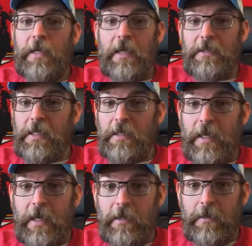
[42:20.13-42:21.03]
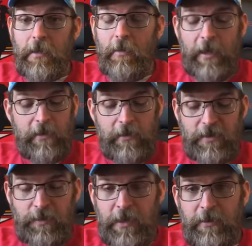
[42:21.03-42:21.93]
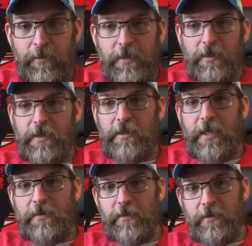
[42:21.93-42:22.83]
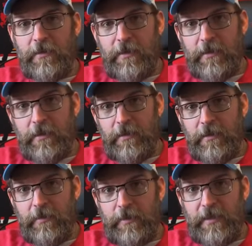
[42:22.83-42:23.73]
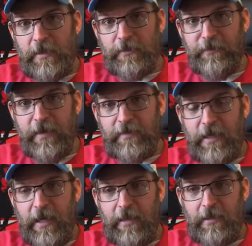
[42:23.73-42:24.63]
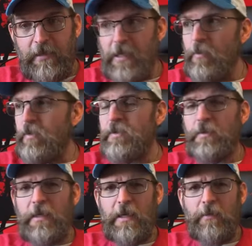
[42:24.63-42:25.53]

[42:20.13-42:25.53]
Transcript: Yes, he did. Oh my goodness, Peter was Dr. Fontaine, and he was